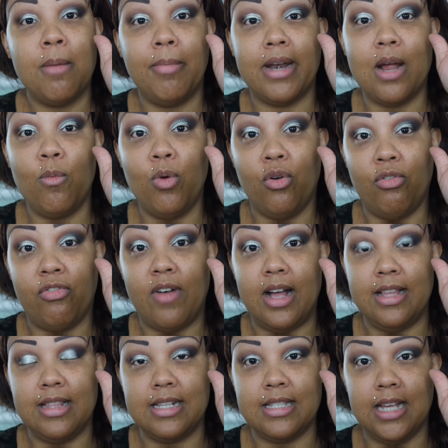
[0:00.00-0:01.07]
but I will
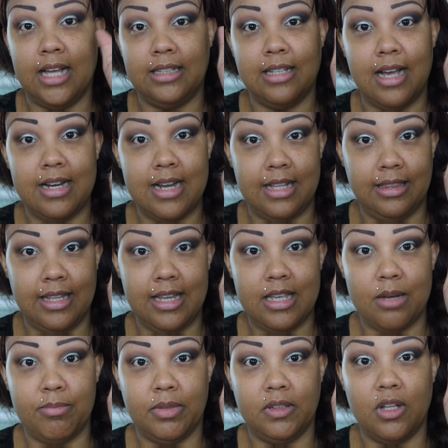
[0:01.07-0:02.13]
find this online and
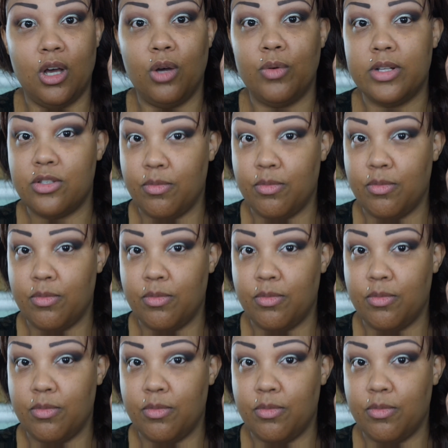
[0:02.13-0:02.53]
link it below.